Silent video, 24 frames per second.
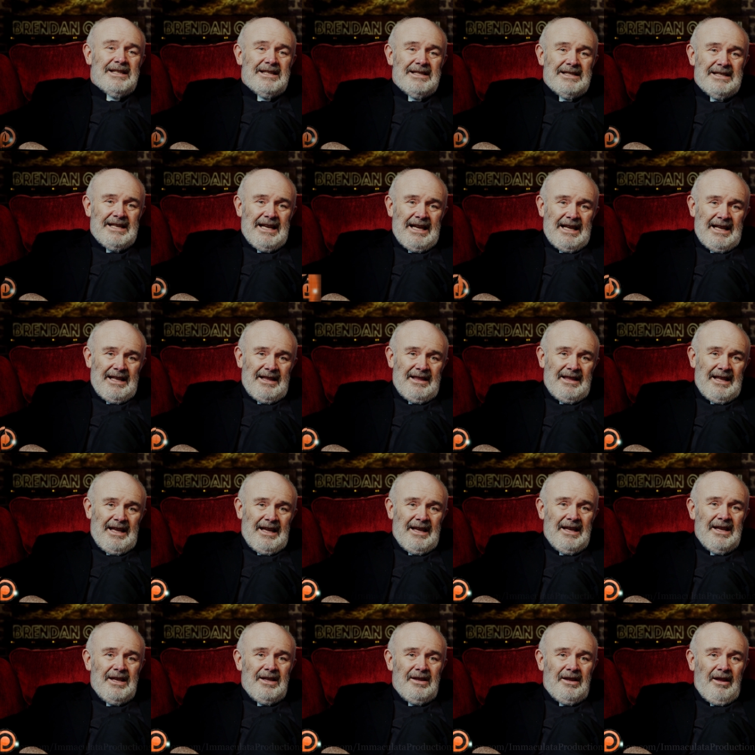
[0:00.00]
the second
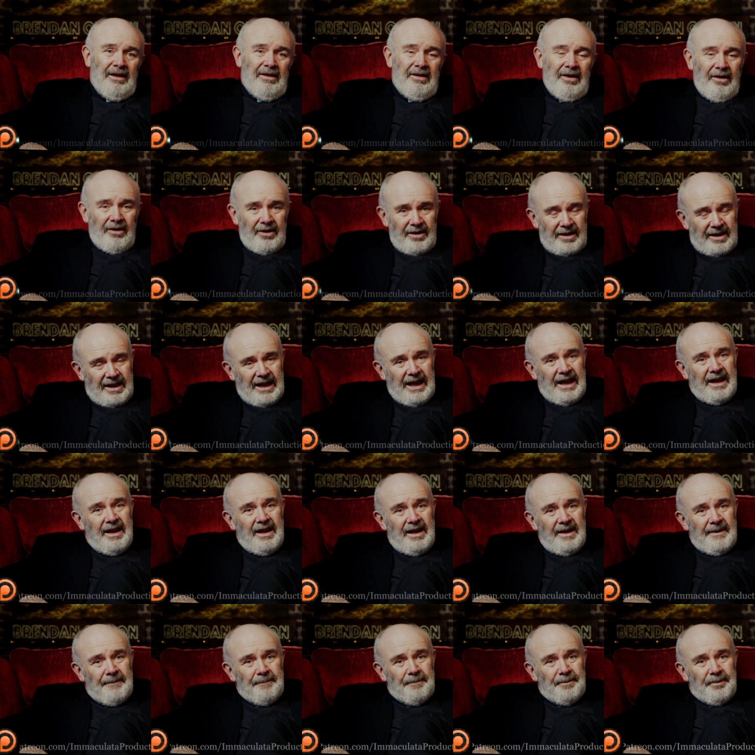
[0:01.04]
thing. The third thing
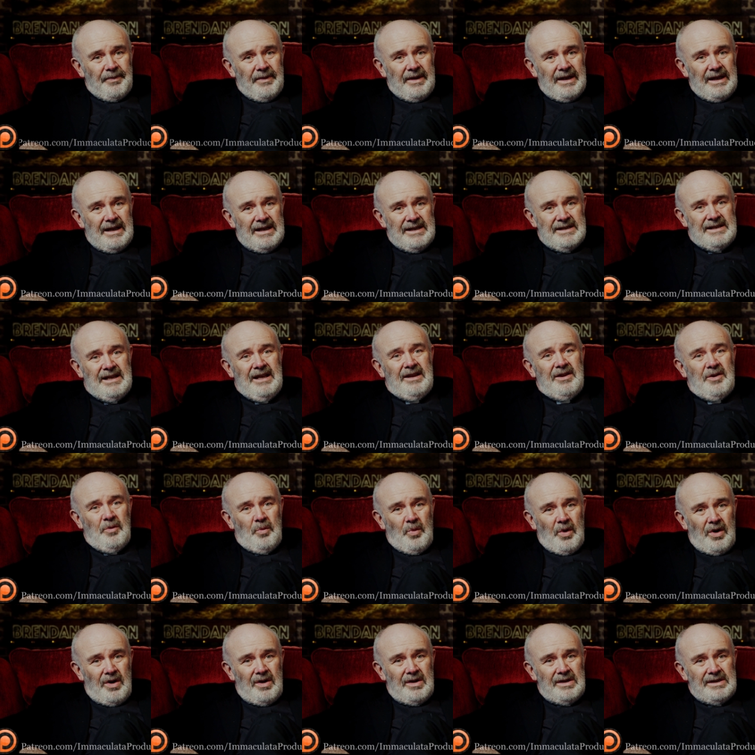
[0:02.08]
is that the
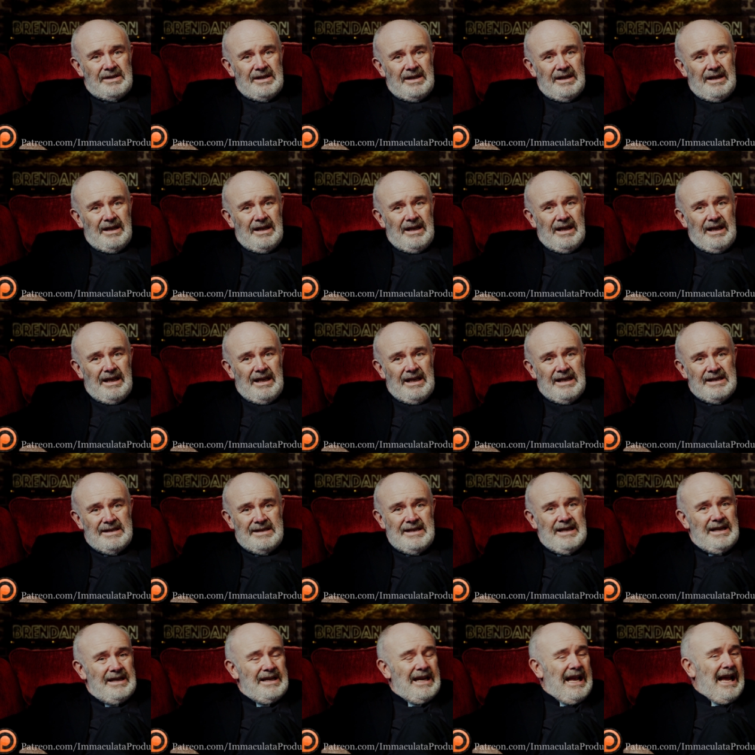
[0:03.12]
world
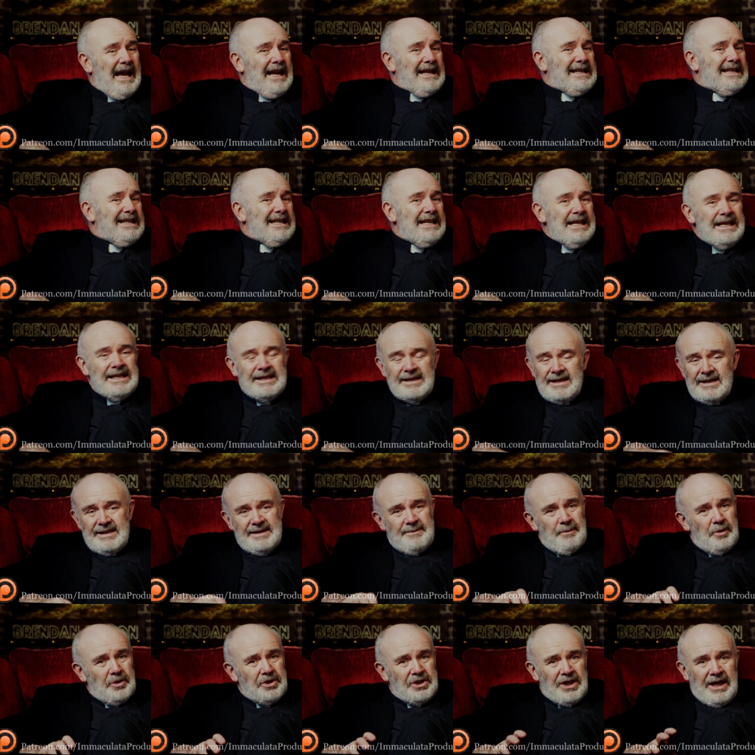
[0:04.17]
is in at least as
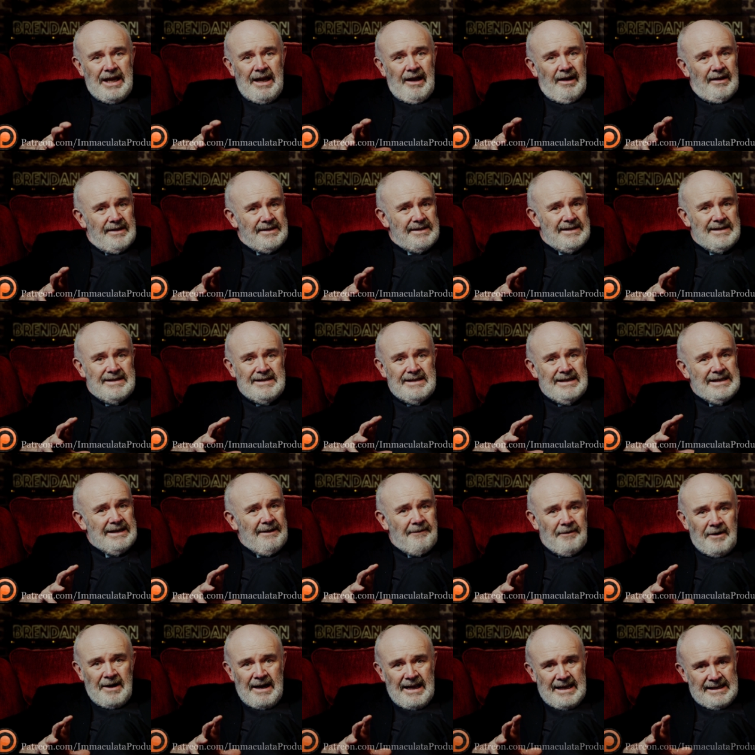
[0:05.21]
much chaos as it
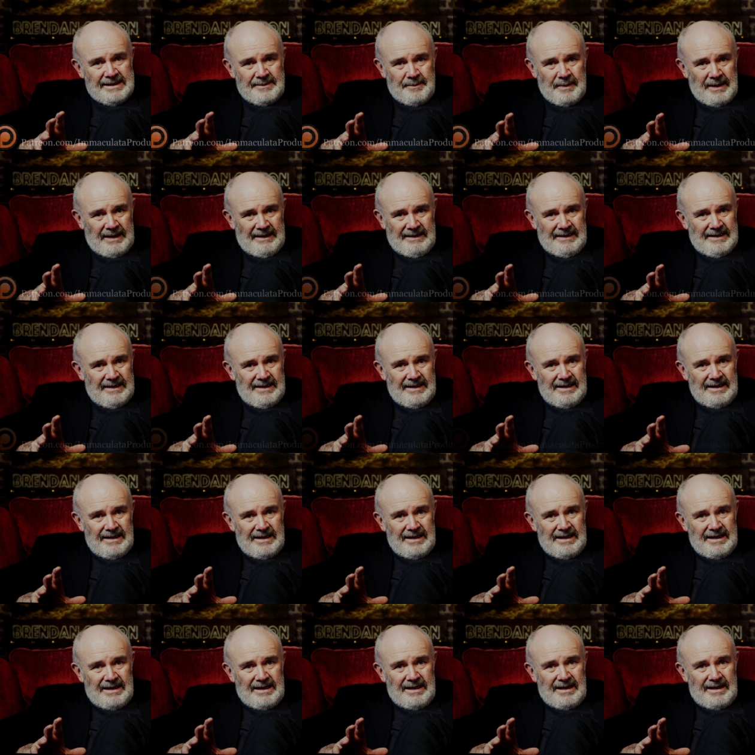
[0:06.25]
ever has been.
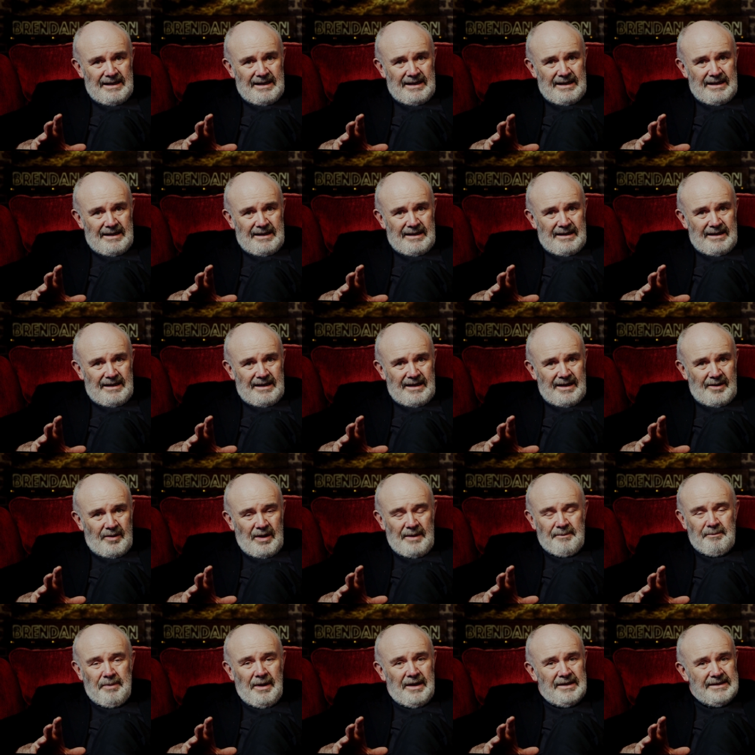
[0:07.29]

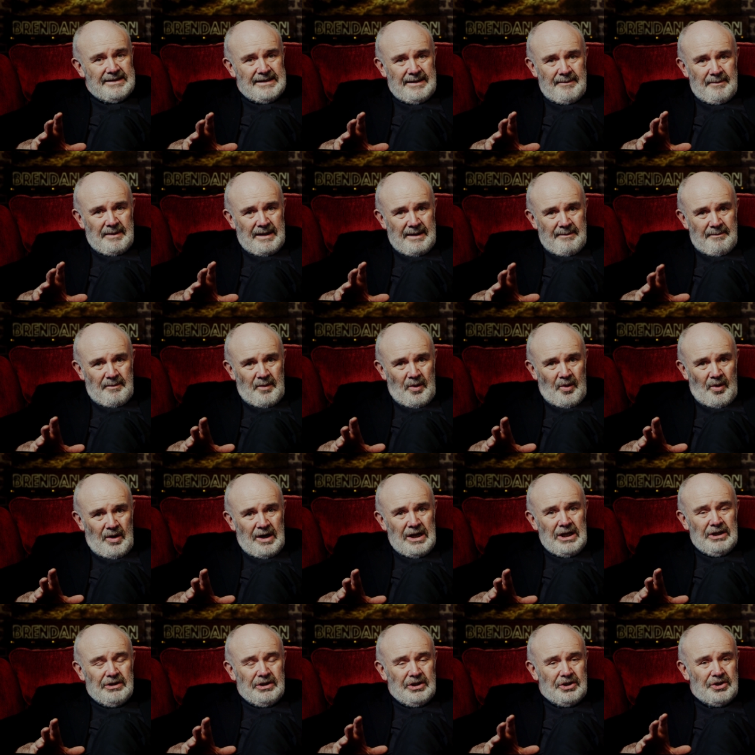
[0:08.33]
Quite possibly more.
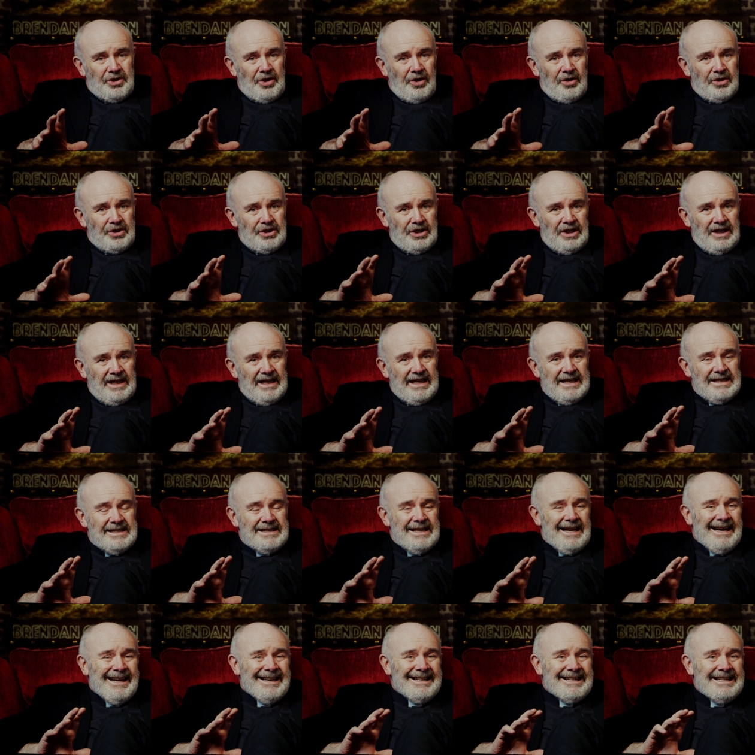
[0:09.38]
The church is
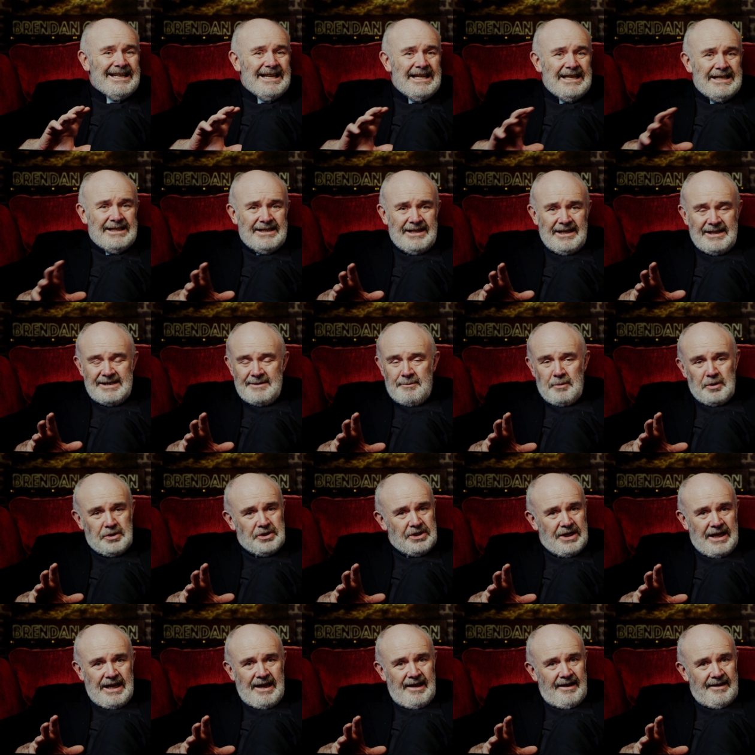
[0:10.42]
in at least as
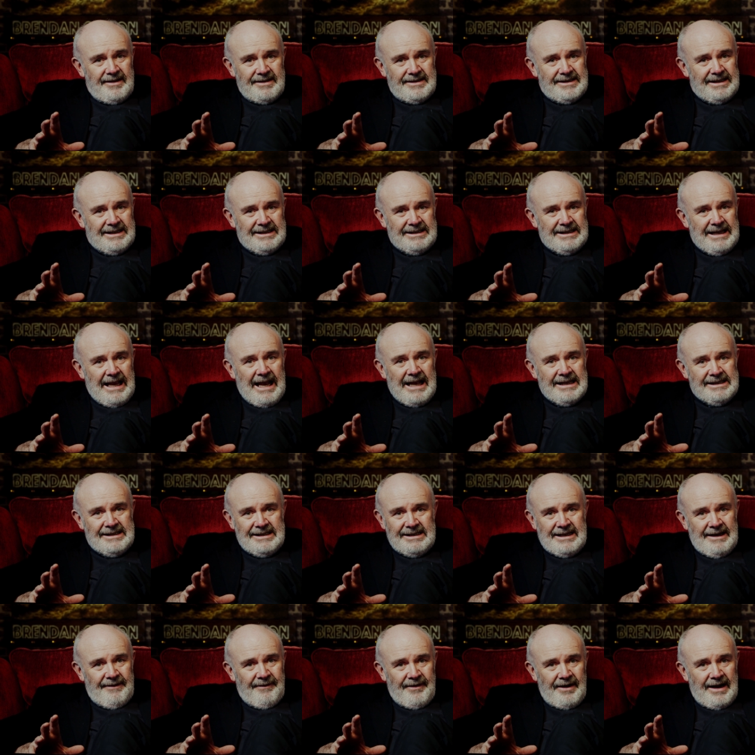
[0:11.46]
much chaos as
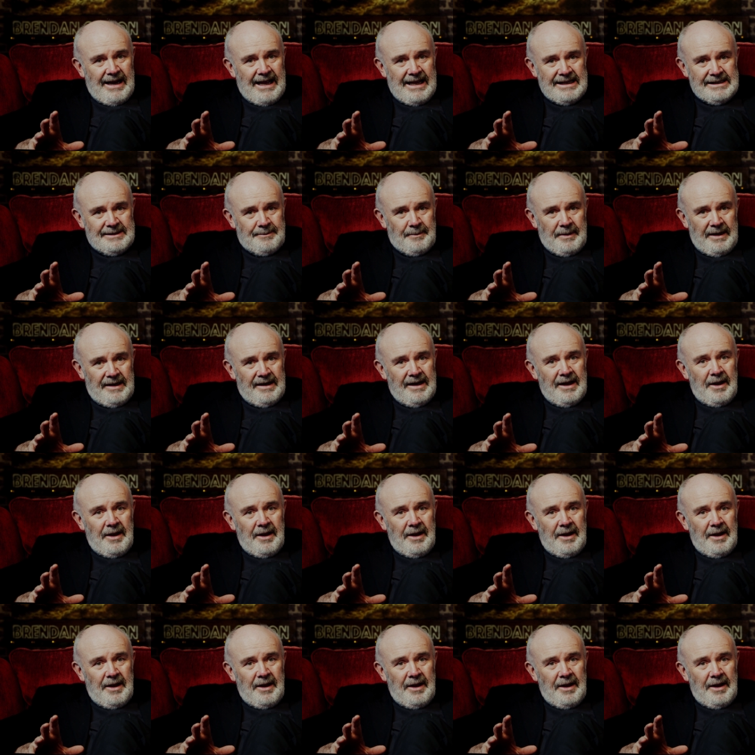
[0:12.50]
it ever has been,